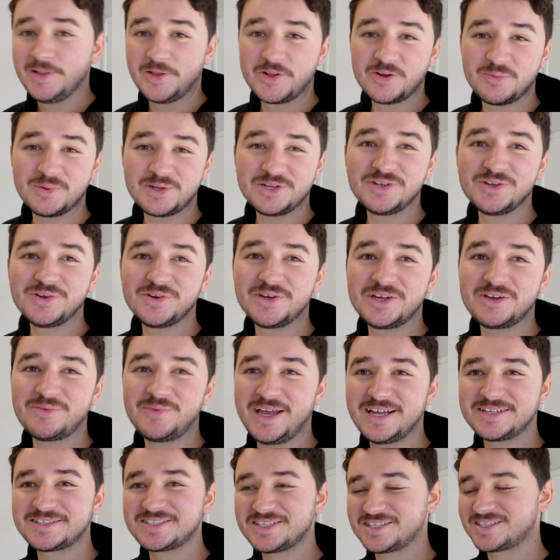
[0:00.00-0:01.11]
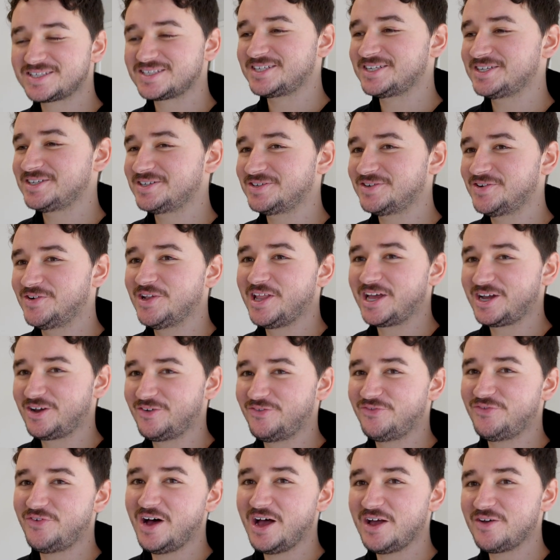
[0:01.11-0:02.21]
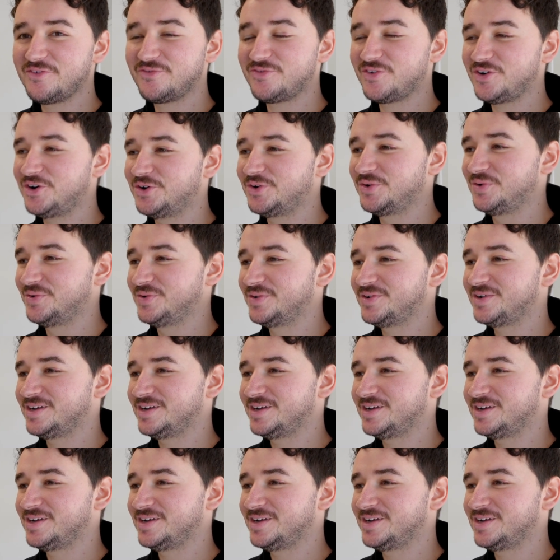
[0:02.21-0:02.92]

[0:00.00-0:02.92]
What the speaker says: little bit annoying, we had to steal like a 5 volt